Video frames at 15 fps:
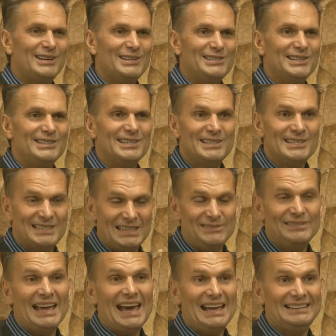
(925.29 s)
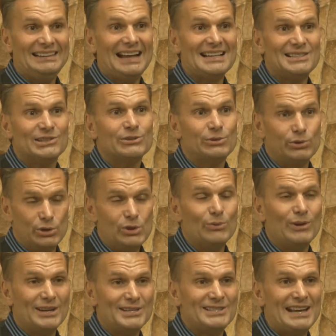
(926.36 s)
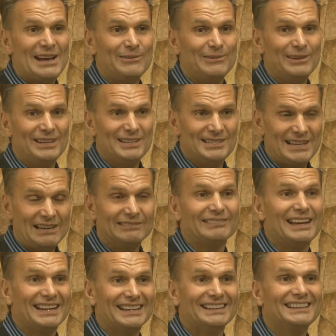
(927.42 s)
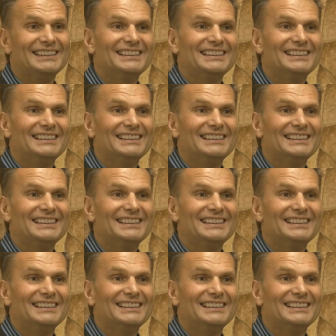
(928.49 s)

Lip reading: And she said, Steve Gadd, that's who you want to sound like.